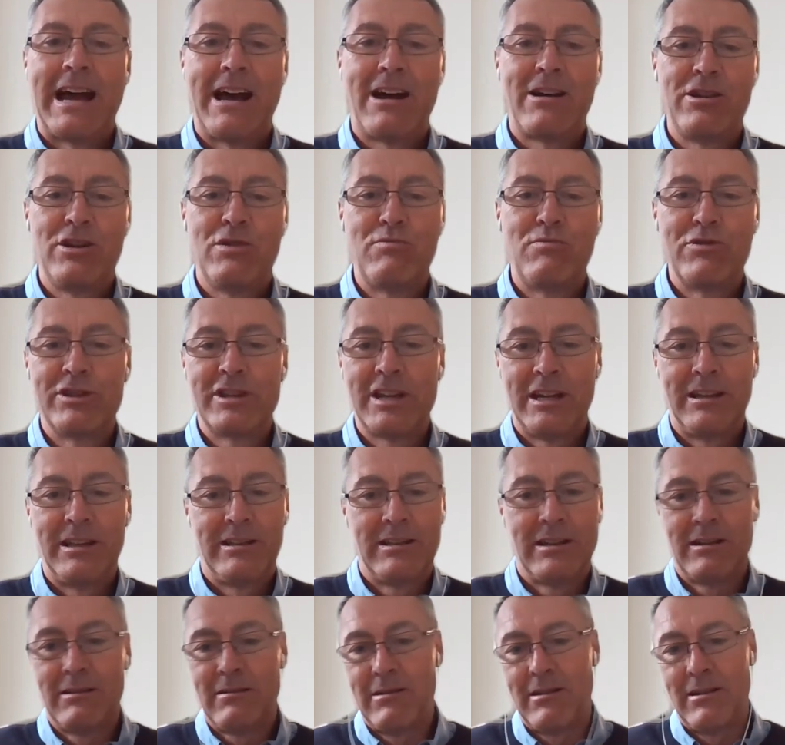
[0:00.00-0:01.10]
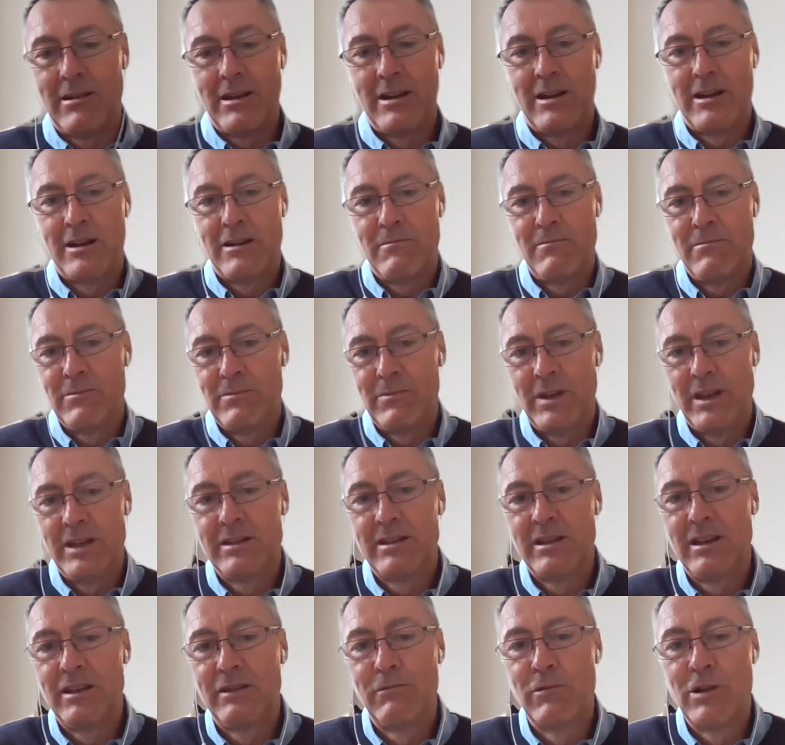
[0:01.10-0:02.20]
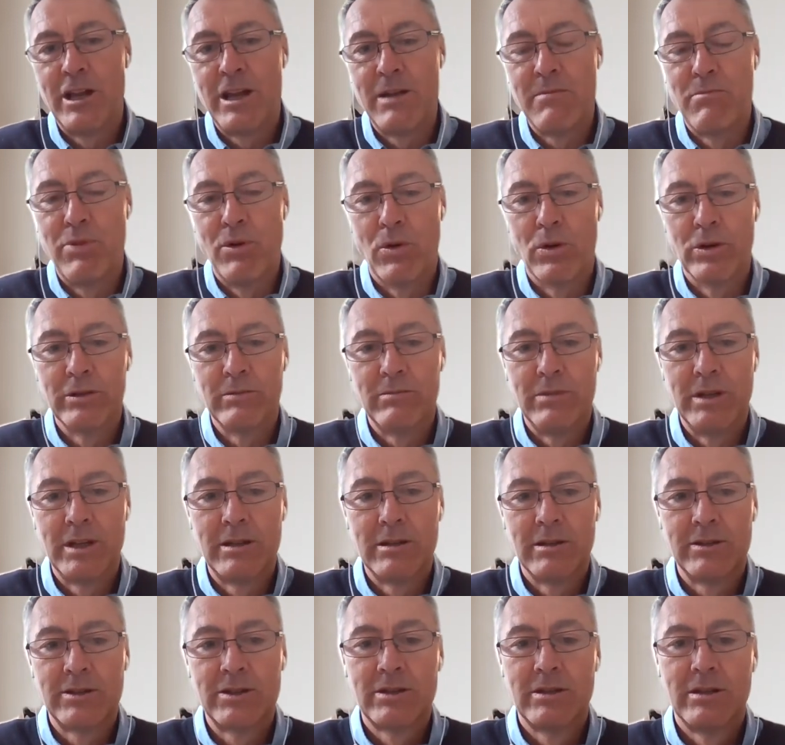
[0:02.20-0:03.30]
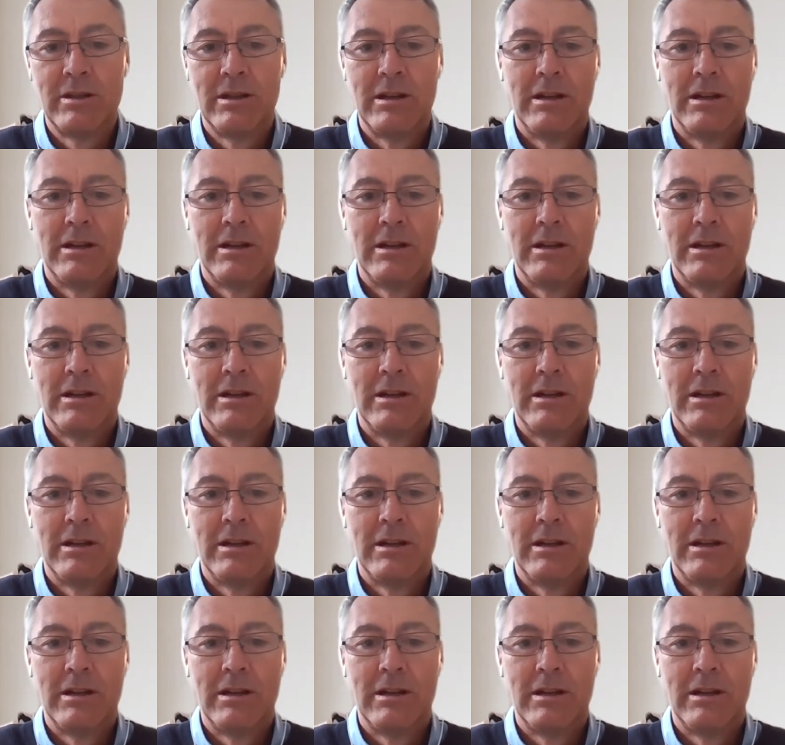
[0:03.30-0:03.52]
how you present it is really important, because